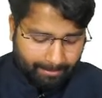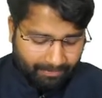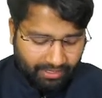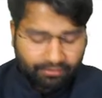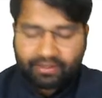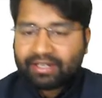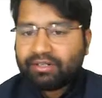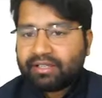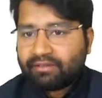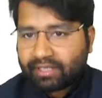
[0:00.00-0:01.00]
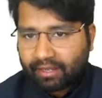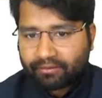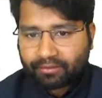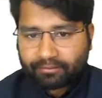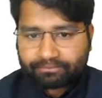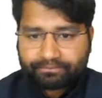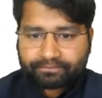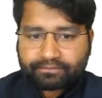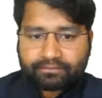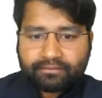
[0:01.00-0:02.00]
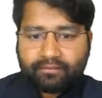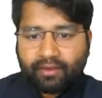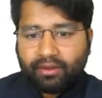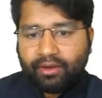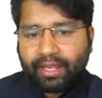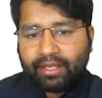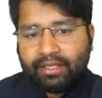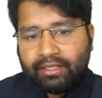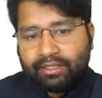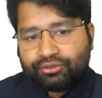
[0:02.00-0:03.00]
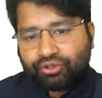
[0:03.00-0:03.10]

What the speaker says: A very good evening everyone. Okay, so